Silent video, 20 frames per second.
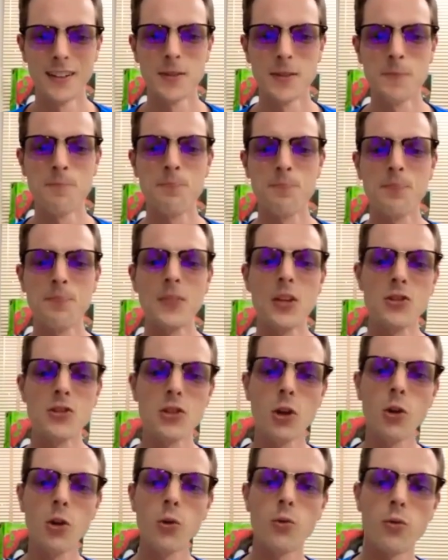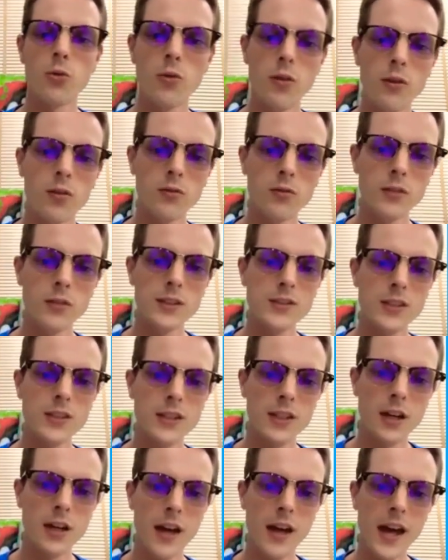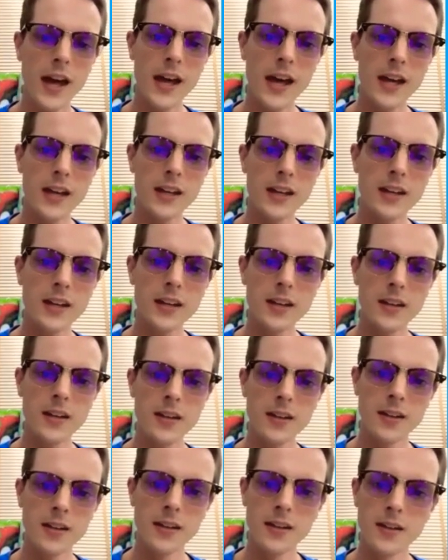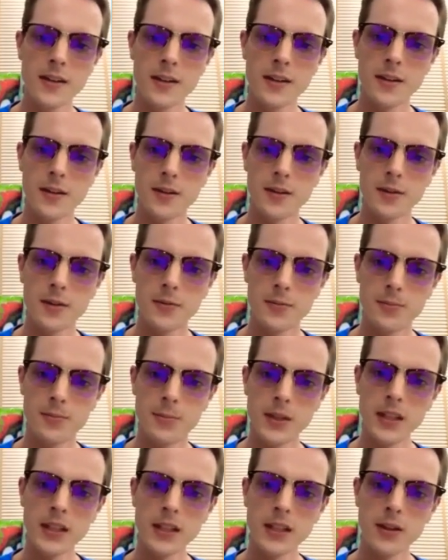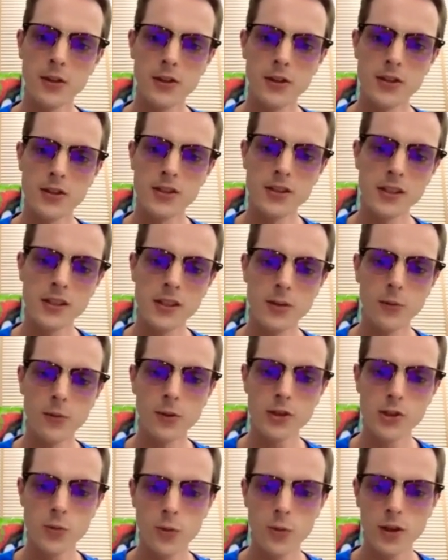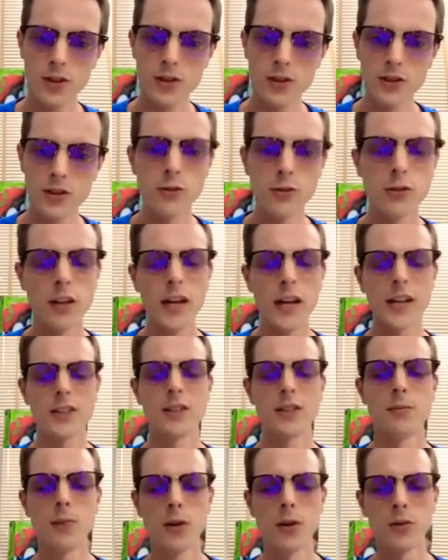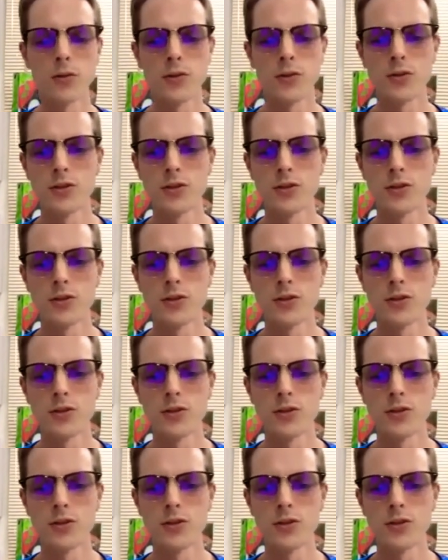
So let's see. Now, A, B, or C. Which one do you like the most?